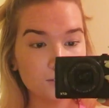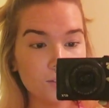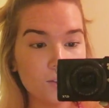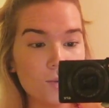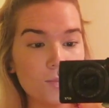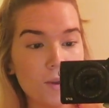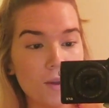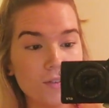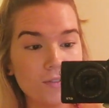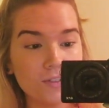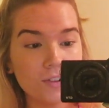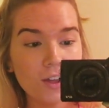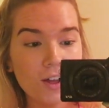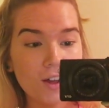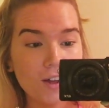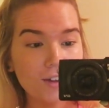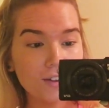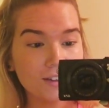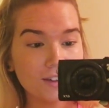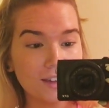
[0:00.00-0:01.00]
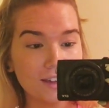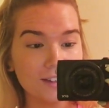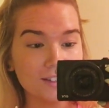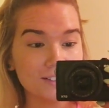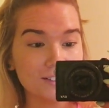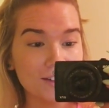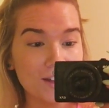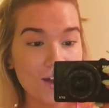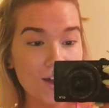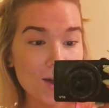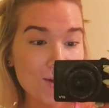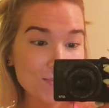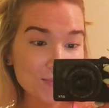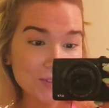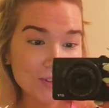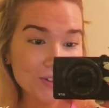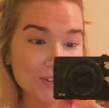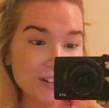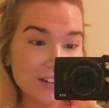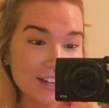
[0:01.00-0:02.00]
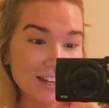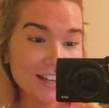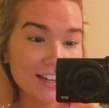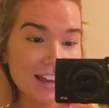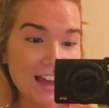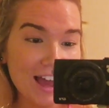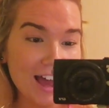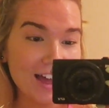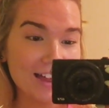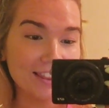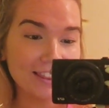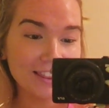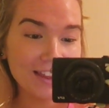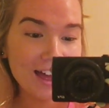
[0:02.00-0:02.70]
So my vlog is uploading at